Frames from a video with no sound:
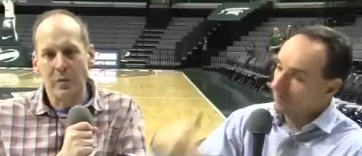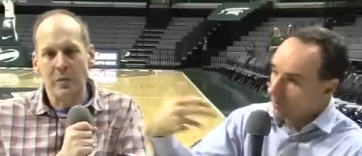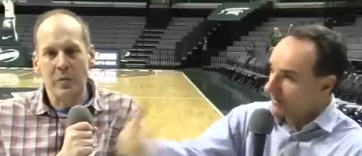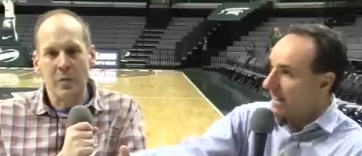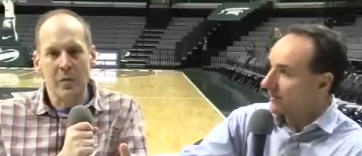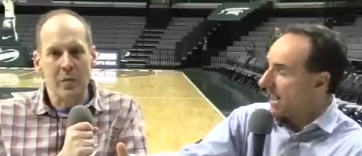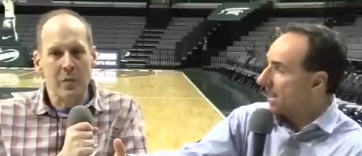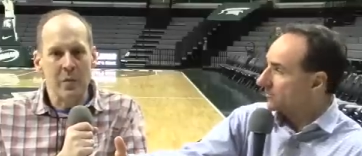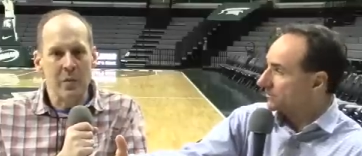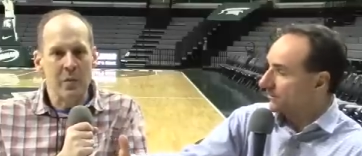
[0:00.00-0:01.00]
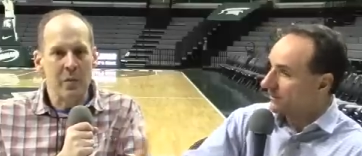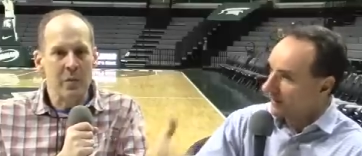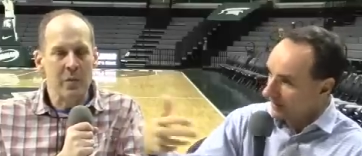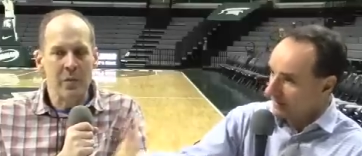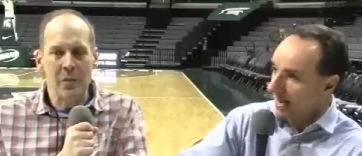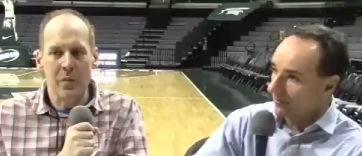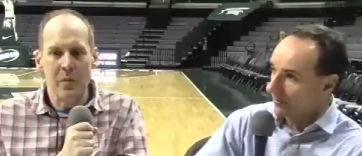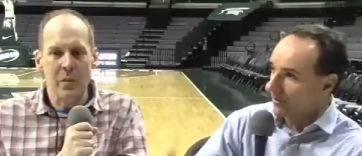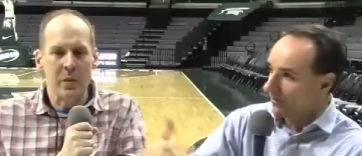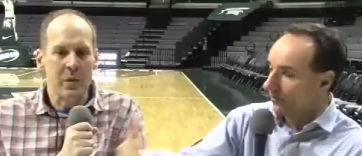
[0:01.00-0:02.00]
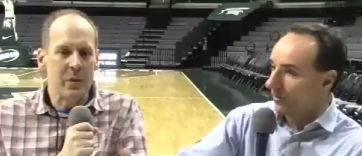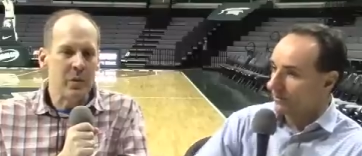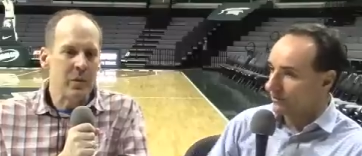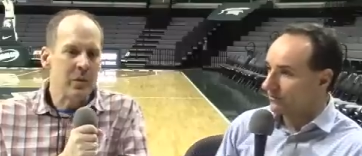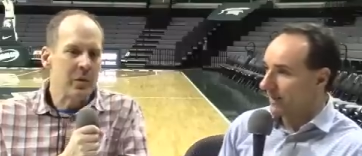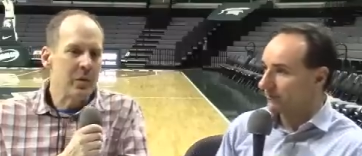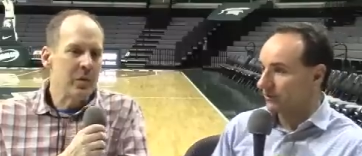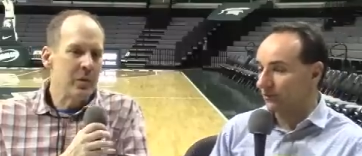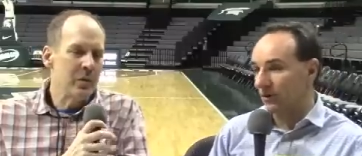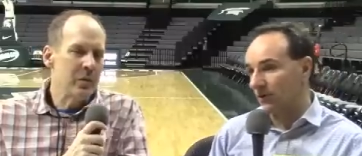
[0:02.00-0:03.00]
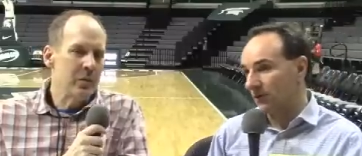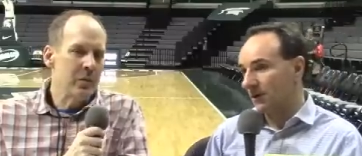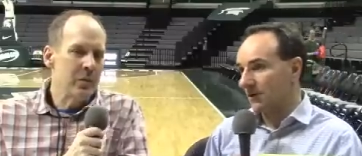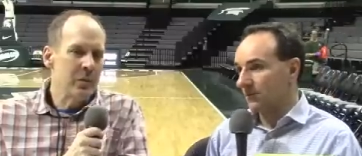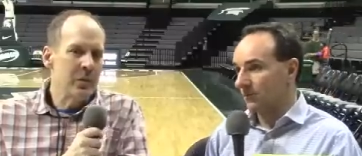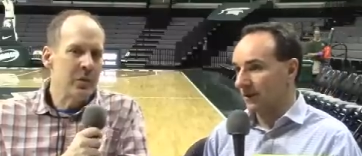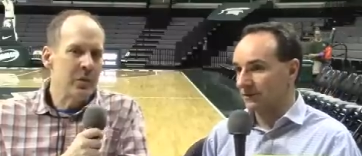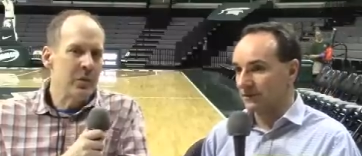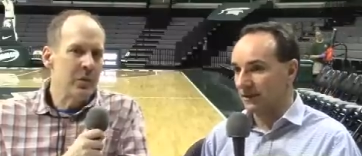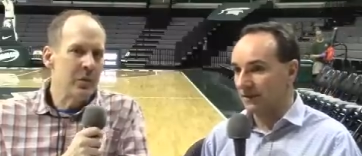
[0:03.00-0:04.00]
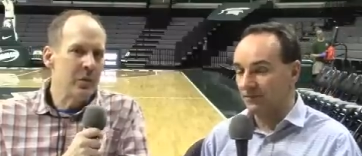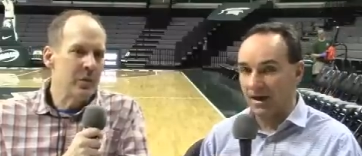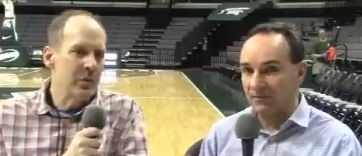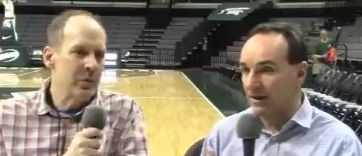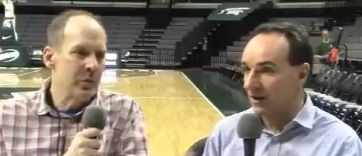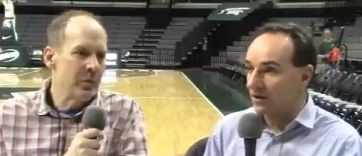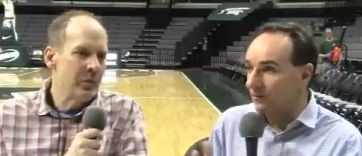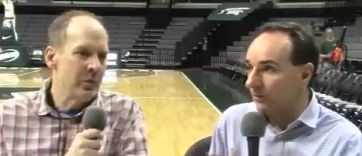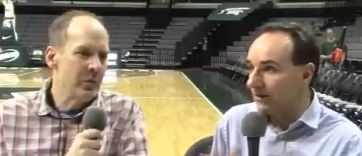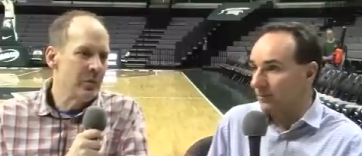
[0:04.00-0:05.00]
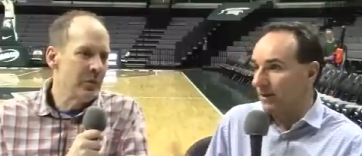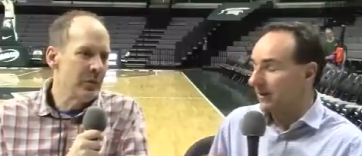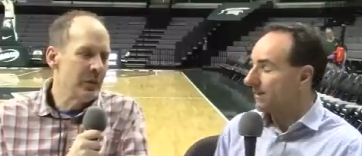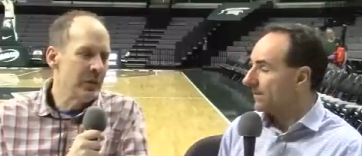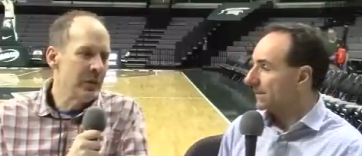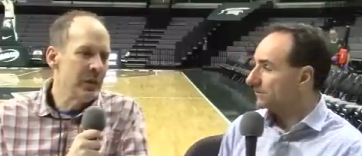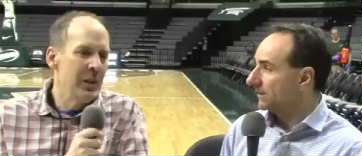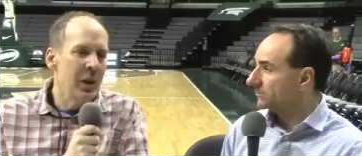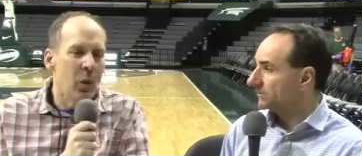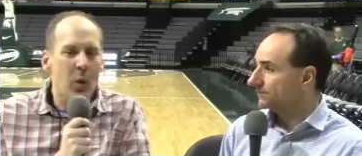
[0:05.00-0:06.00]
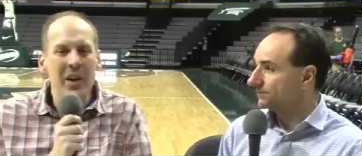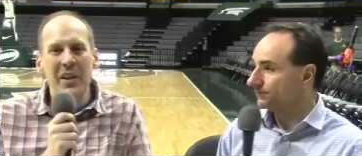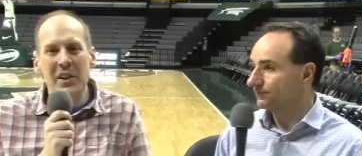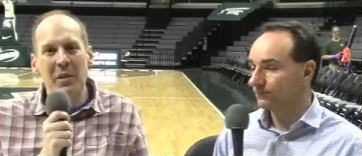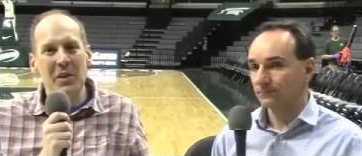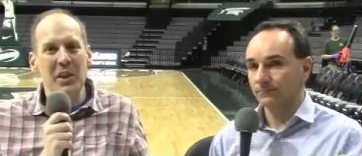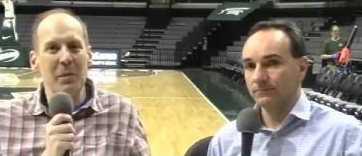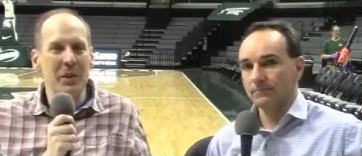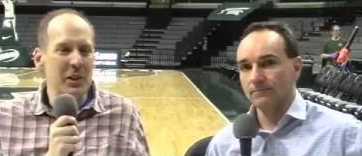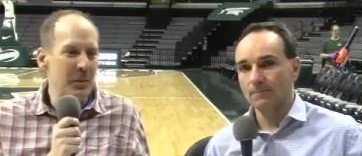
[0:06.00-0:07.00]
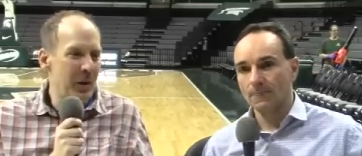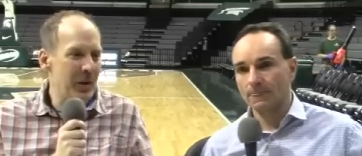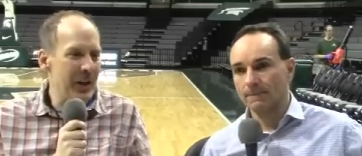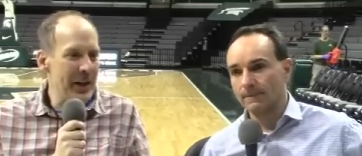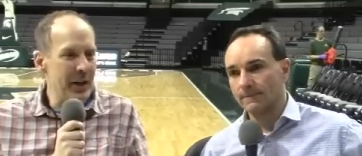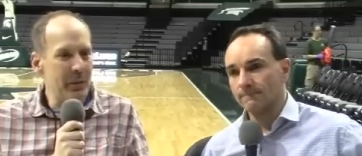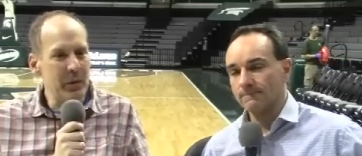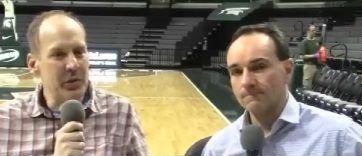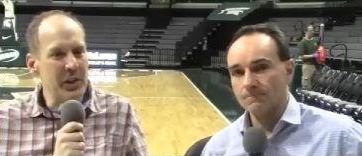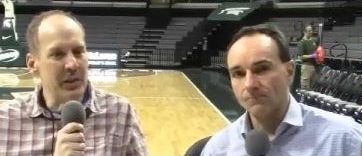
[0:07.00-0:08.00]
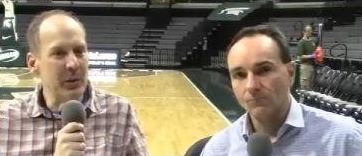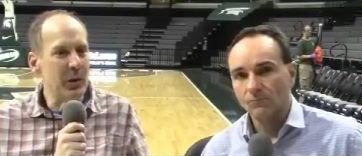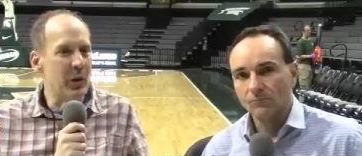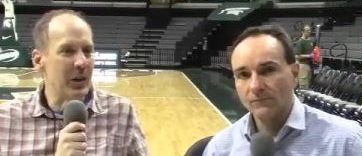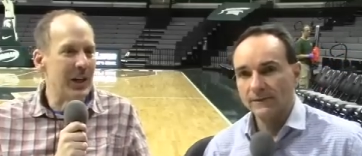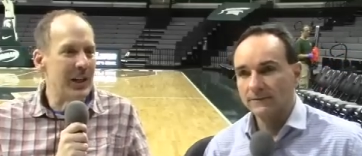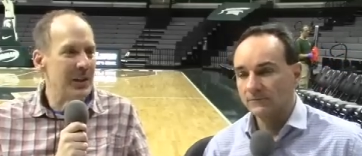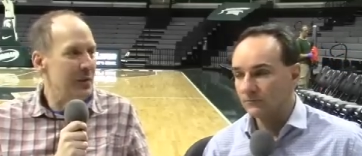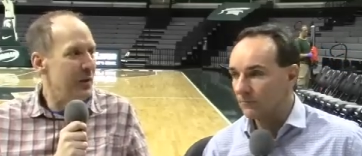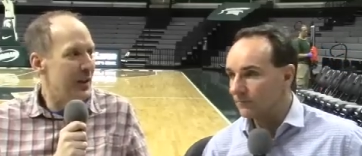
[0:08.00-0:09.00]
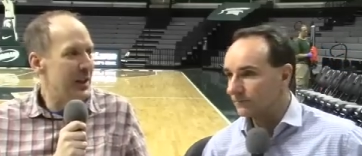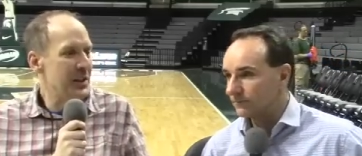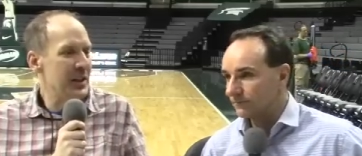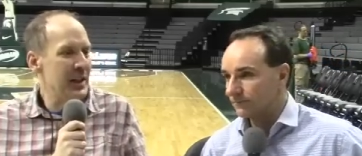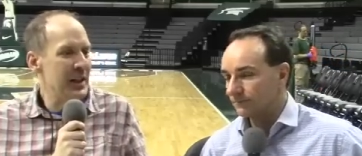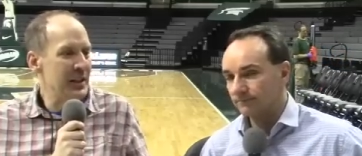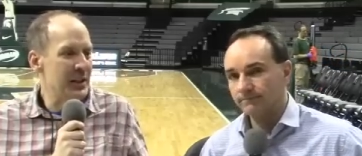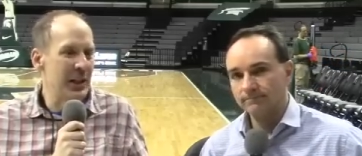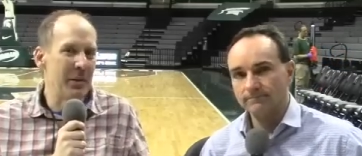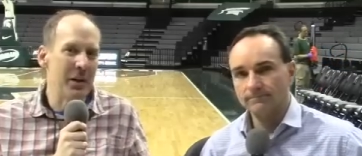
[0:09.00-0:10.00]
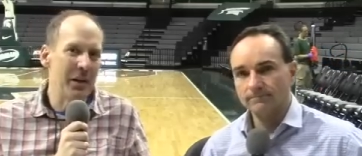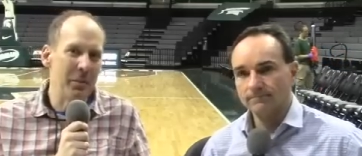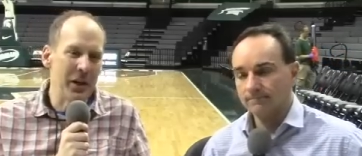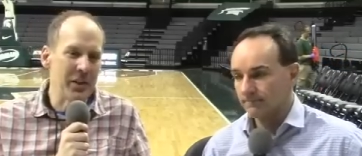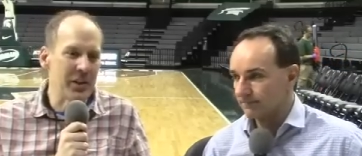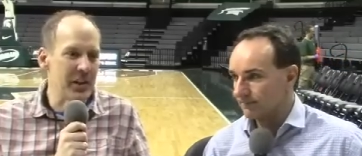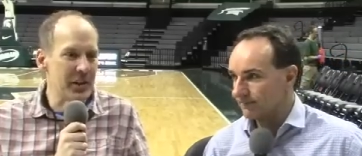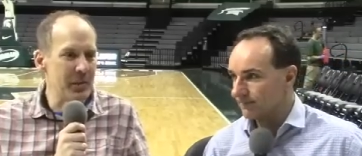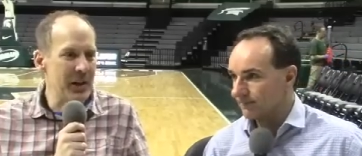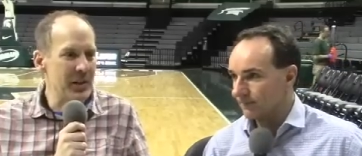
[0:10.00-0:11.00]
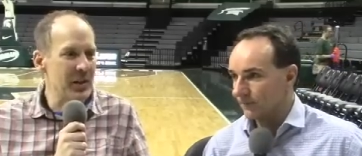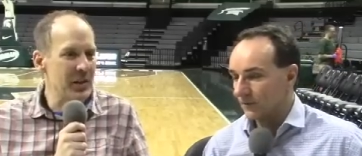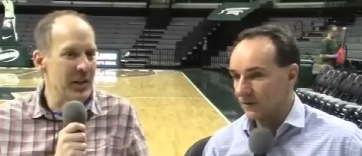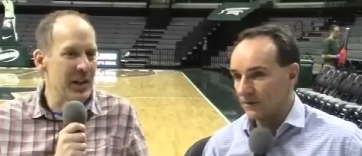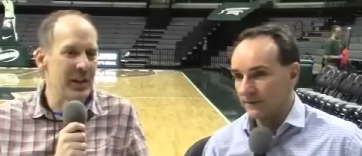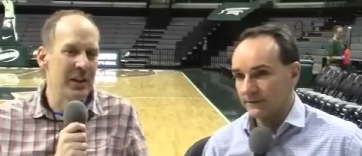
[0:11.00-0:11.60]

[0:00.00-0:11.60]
Speaker 1: going down to Hauser, down low one or two times in a row. But uh, they've got that card to play depending on matchups.
Speaker 2: One of the things I would say about the small lineup, we've seen them go a lot, lots of that, and today it made, made sense. It made sense a lot of,